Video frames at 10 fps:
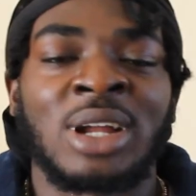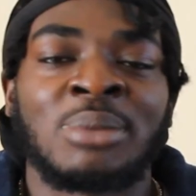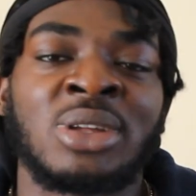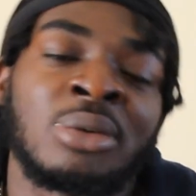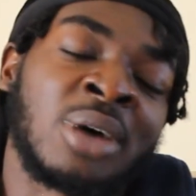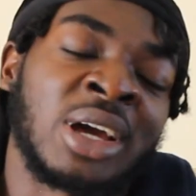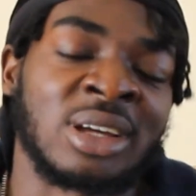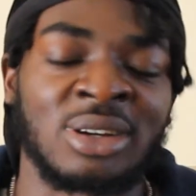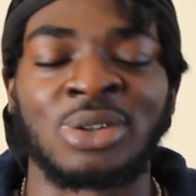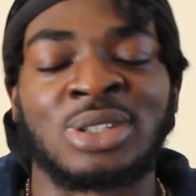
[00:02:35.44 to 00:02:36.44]
you're like me, you might,
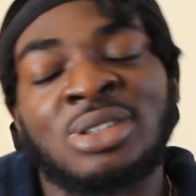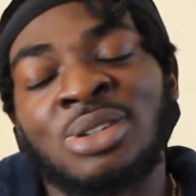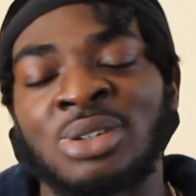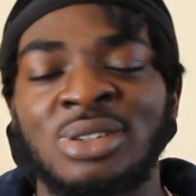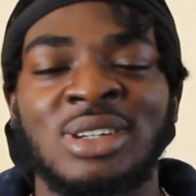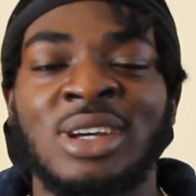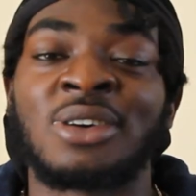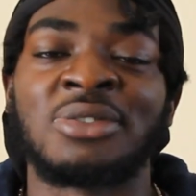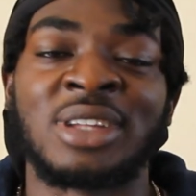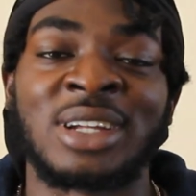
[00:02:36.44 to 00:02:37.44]
because
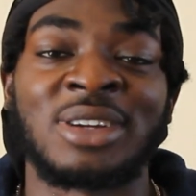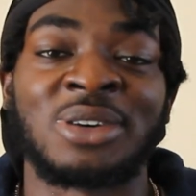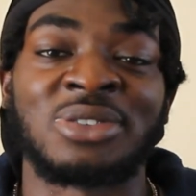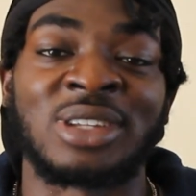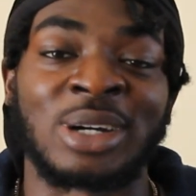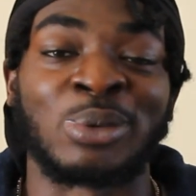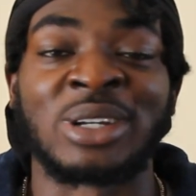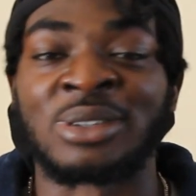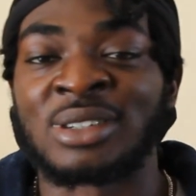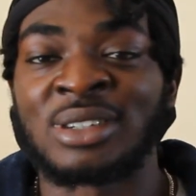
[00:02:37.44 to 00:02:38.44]
healthy and that,
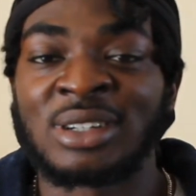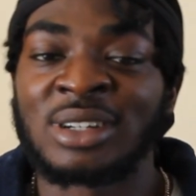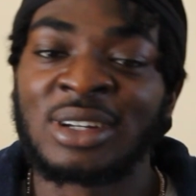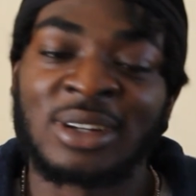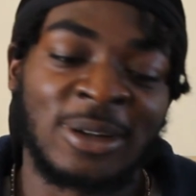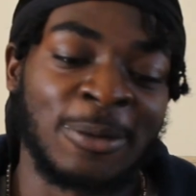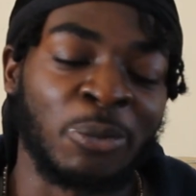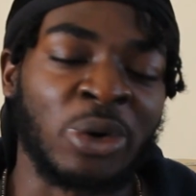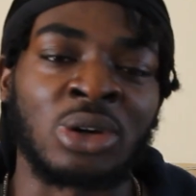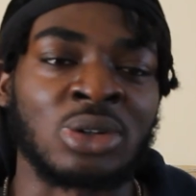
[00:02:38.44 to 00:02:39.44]
why not?
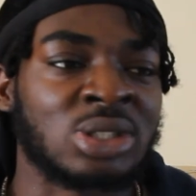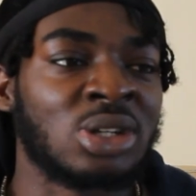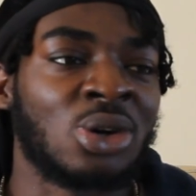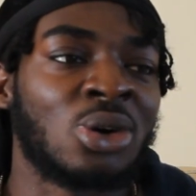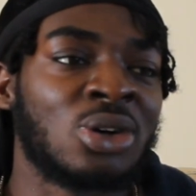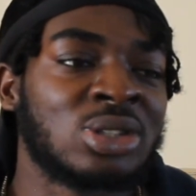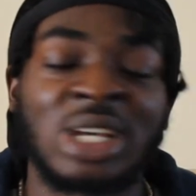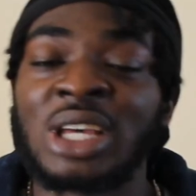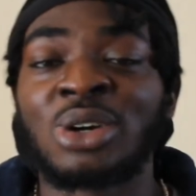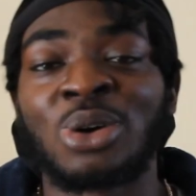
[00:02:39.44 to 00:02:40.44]
But else?
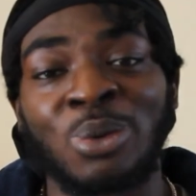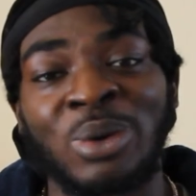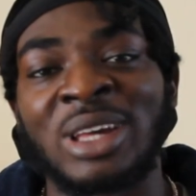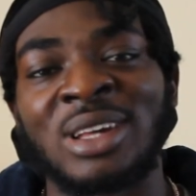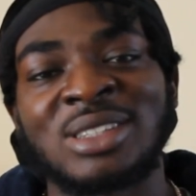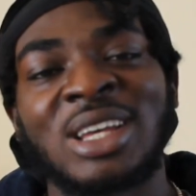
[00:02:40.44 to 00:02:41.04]
Takeaway.